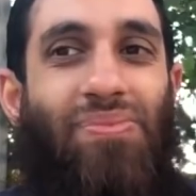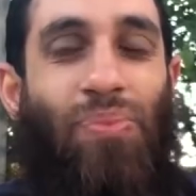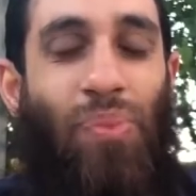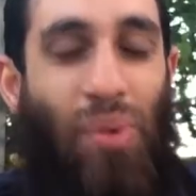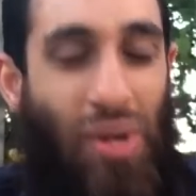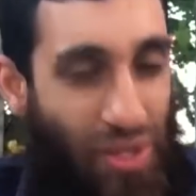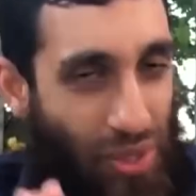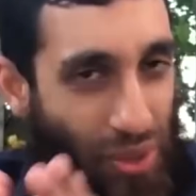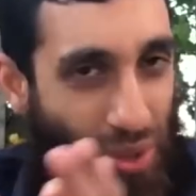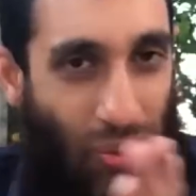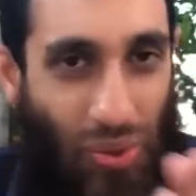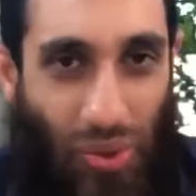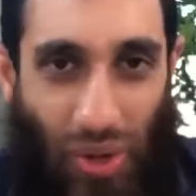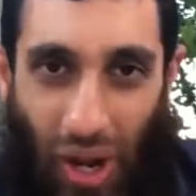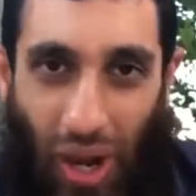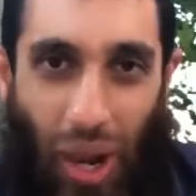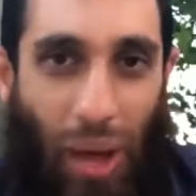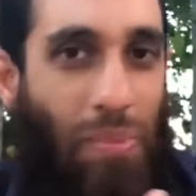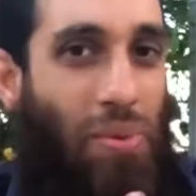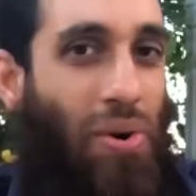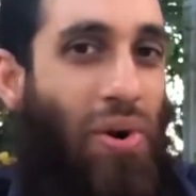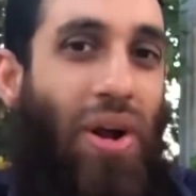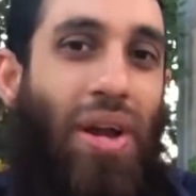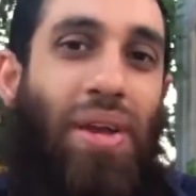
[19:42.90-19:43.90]
we do
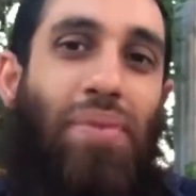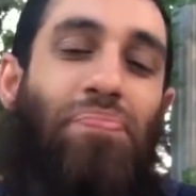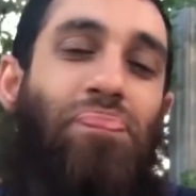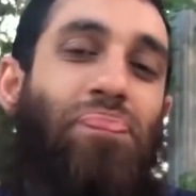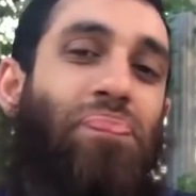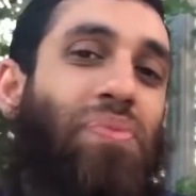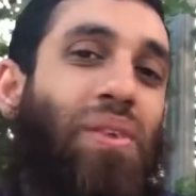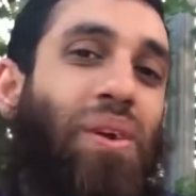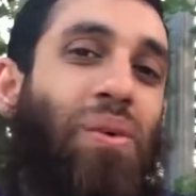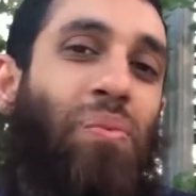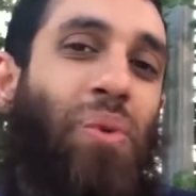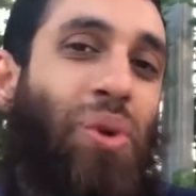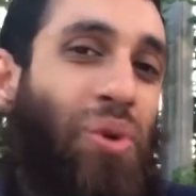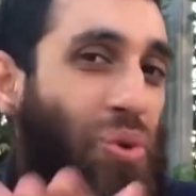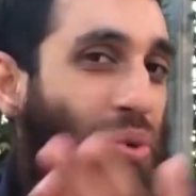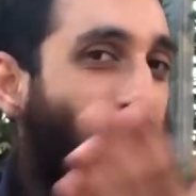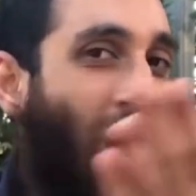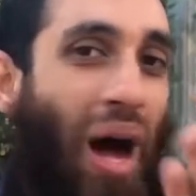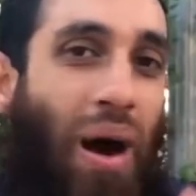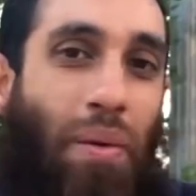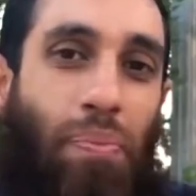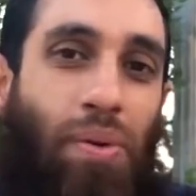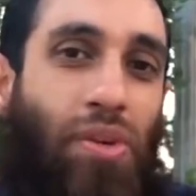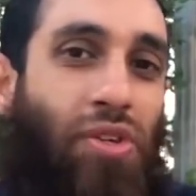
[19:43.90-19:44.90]
collaborate, we do
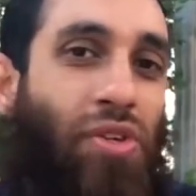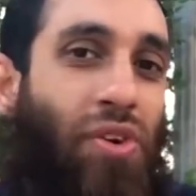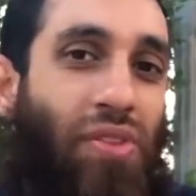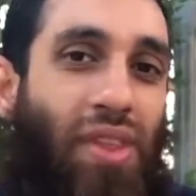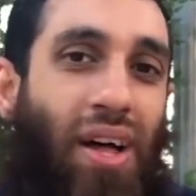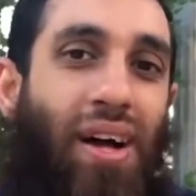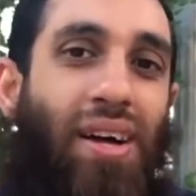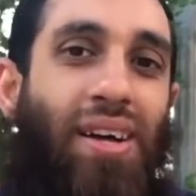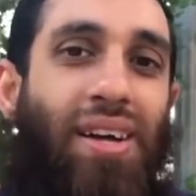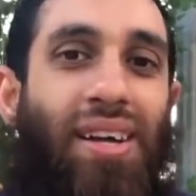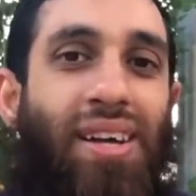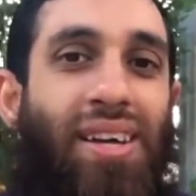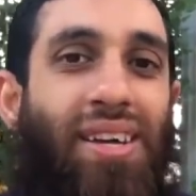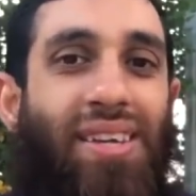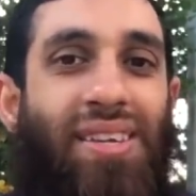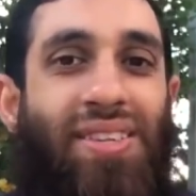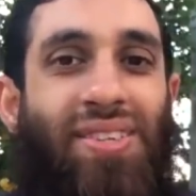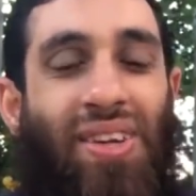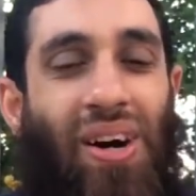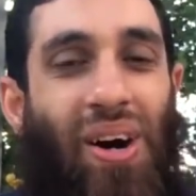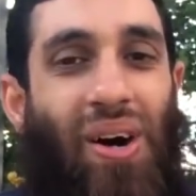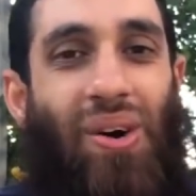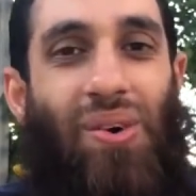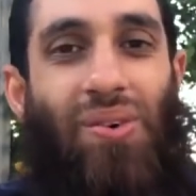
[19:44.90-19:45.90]
help each other.
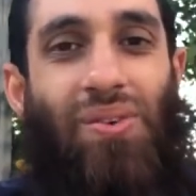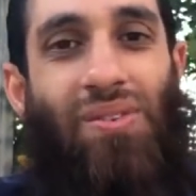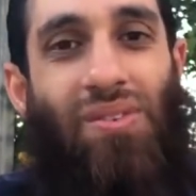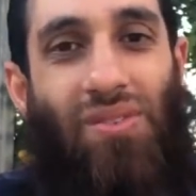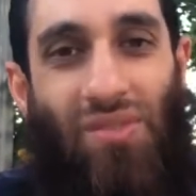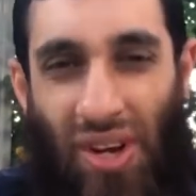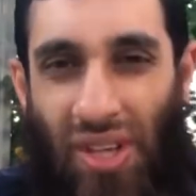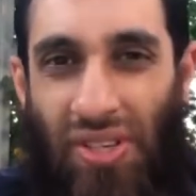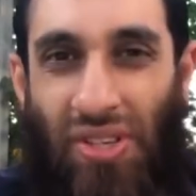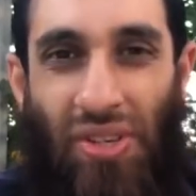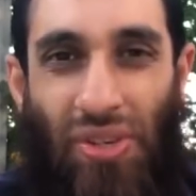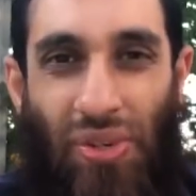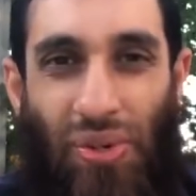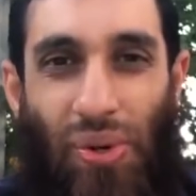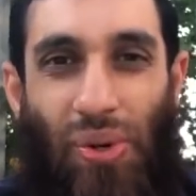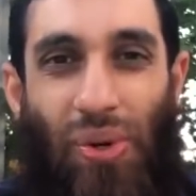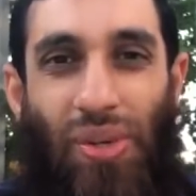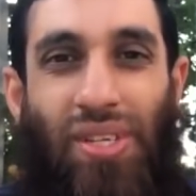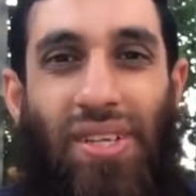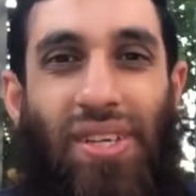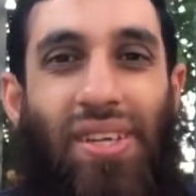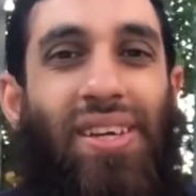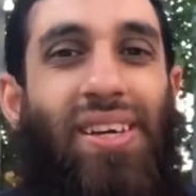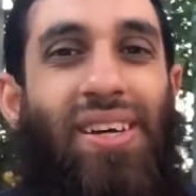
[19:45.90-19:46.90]
So rest
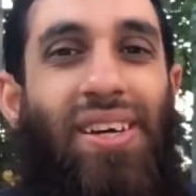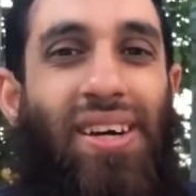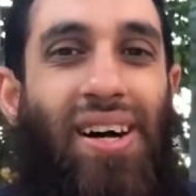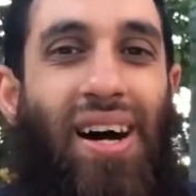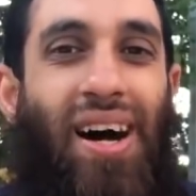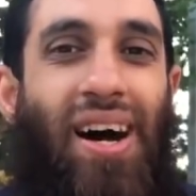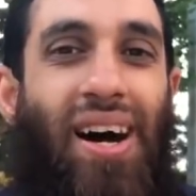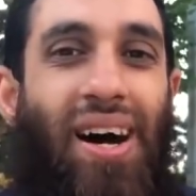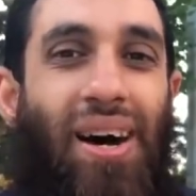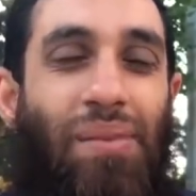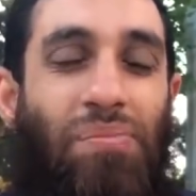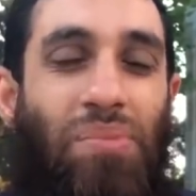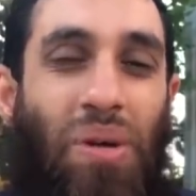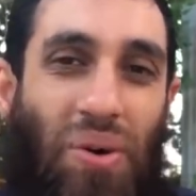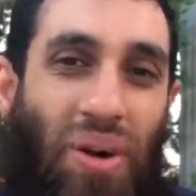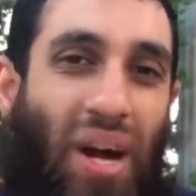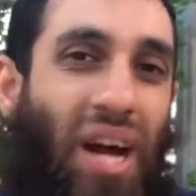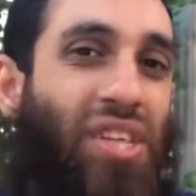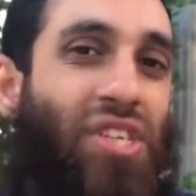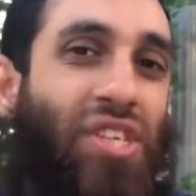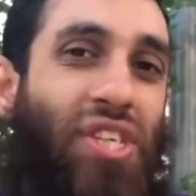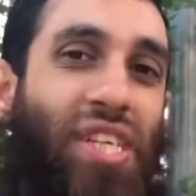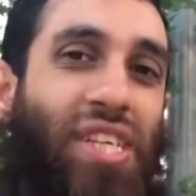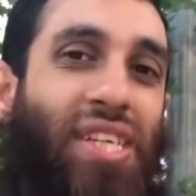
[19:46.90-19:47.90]
assured, bro
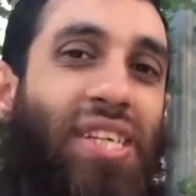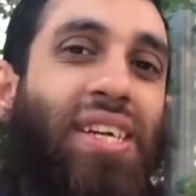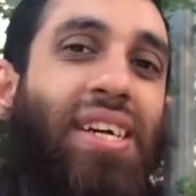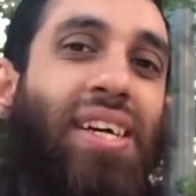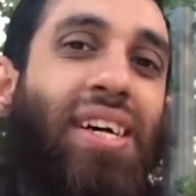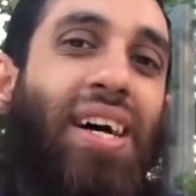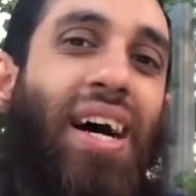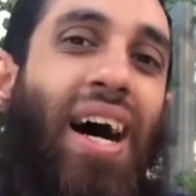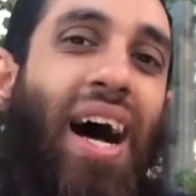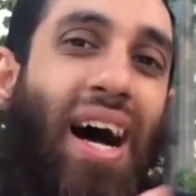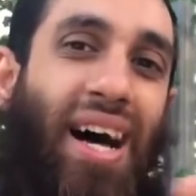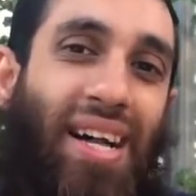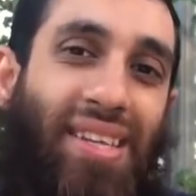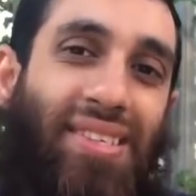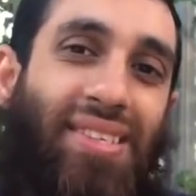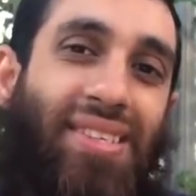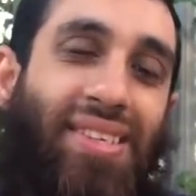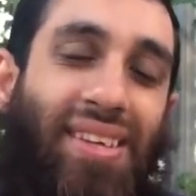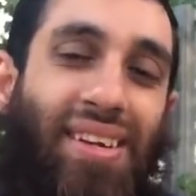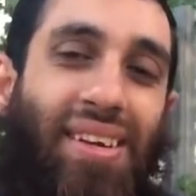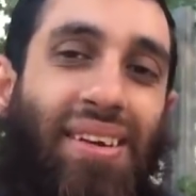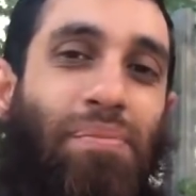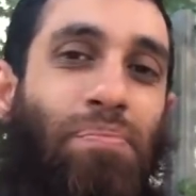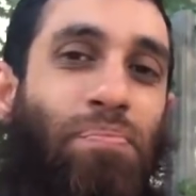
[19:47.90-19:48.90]
Hajji has
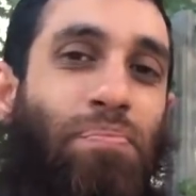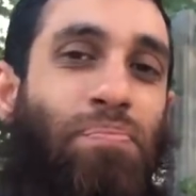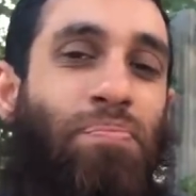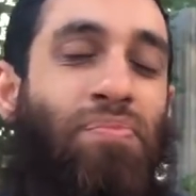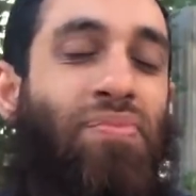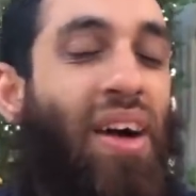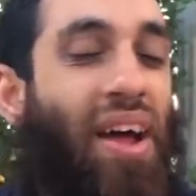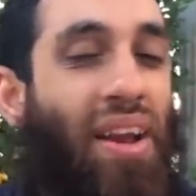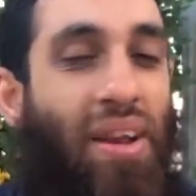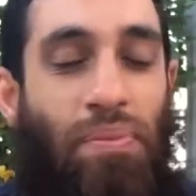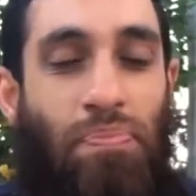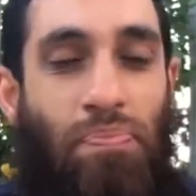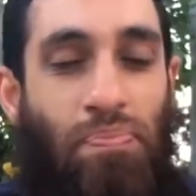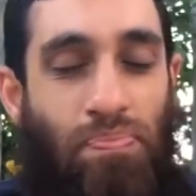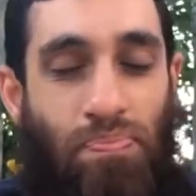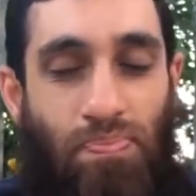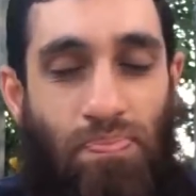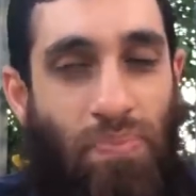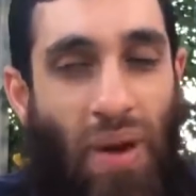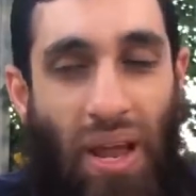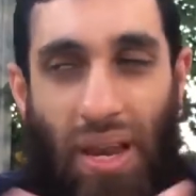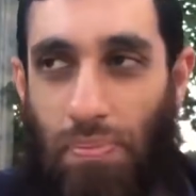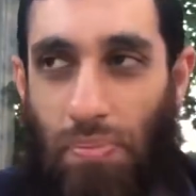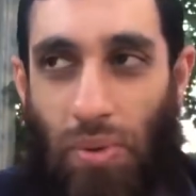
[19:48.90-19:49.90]
very,
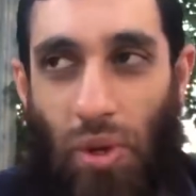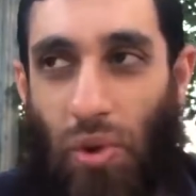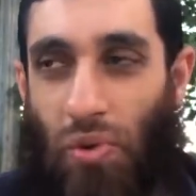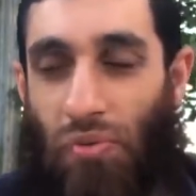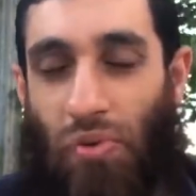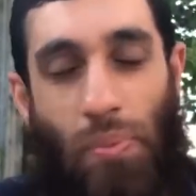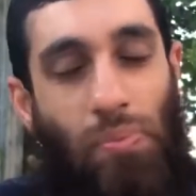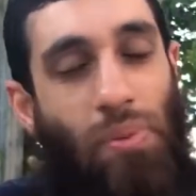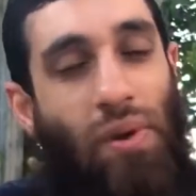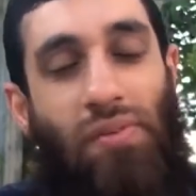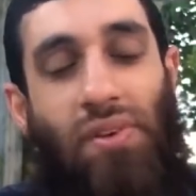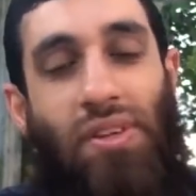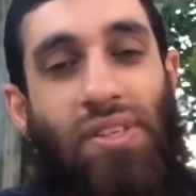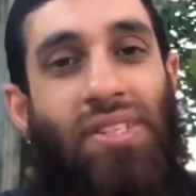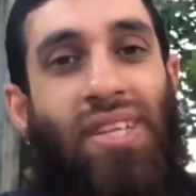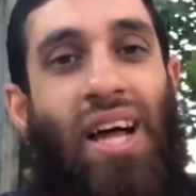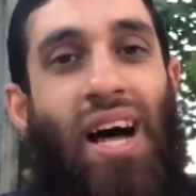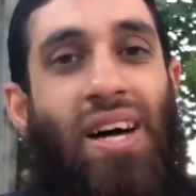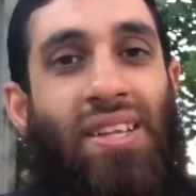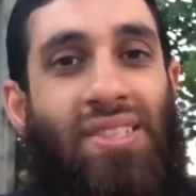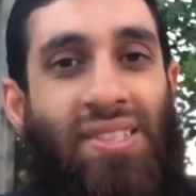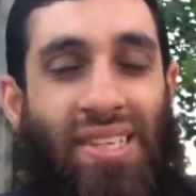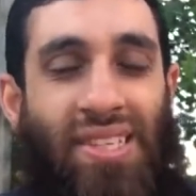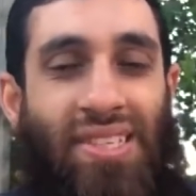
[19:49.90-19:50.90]
very beautiful brothers
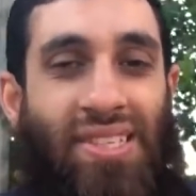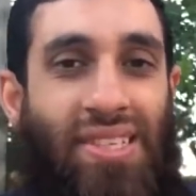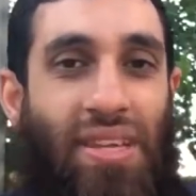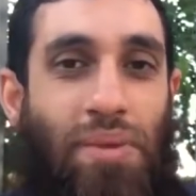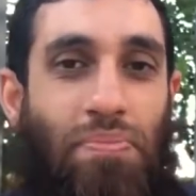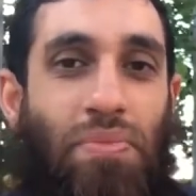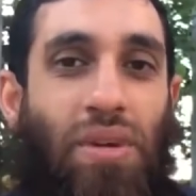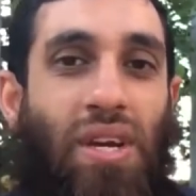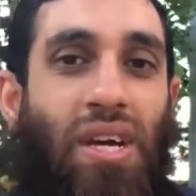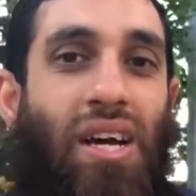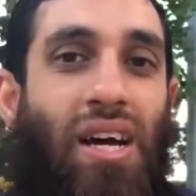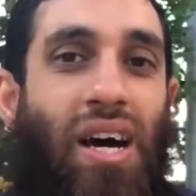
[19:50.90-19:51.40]
that assist him